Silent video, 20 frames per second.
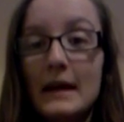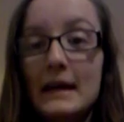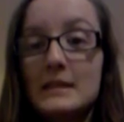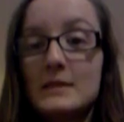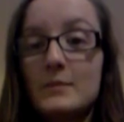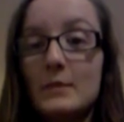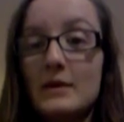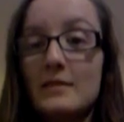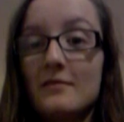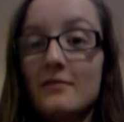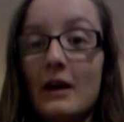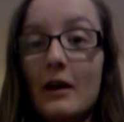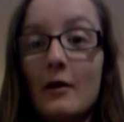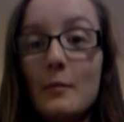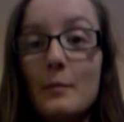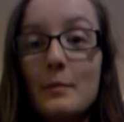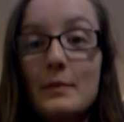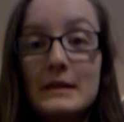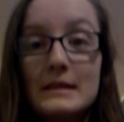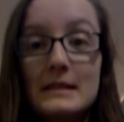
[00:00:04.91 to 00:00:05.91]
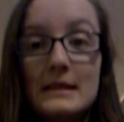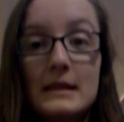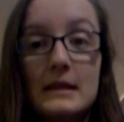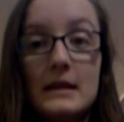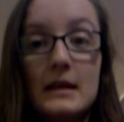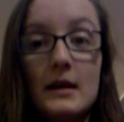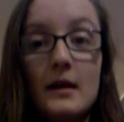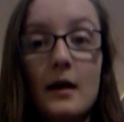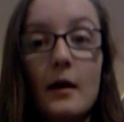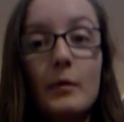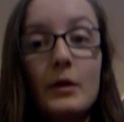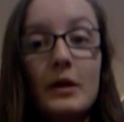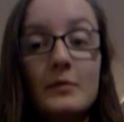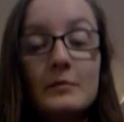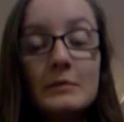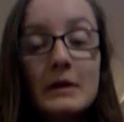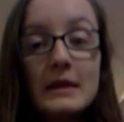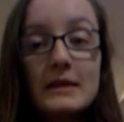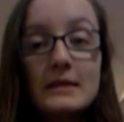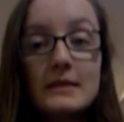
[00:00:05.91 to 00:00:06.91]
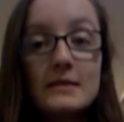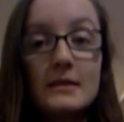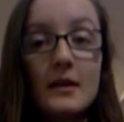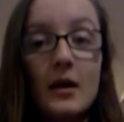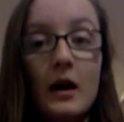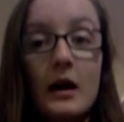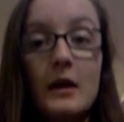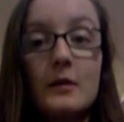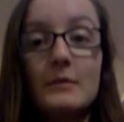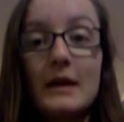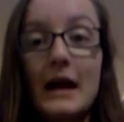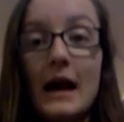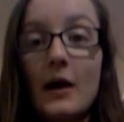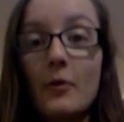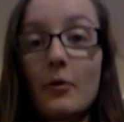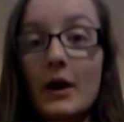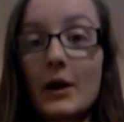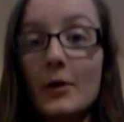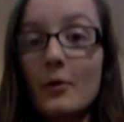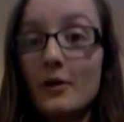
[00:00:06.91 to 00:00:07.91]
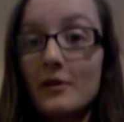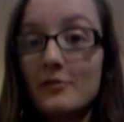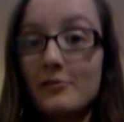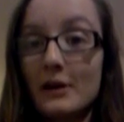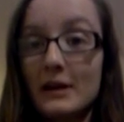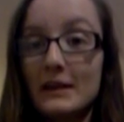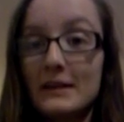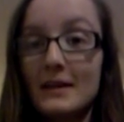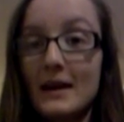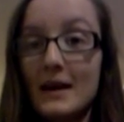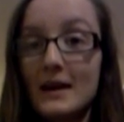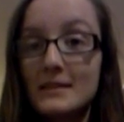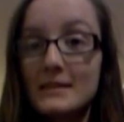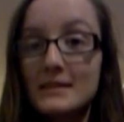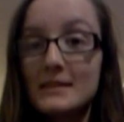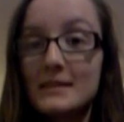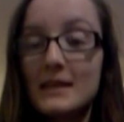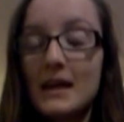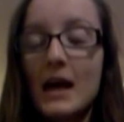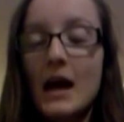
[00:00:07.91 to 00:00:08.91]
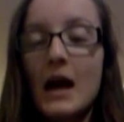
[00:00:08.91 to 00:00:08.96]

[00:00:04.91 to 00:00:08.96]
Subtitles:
It's been a very busy couple of months. I'm now a qualified nurse.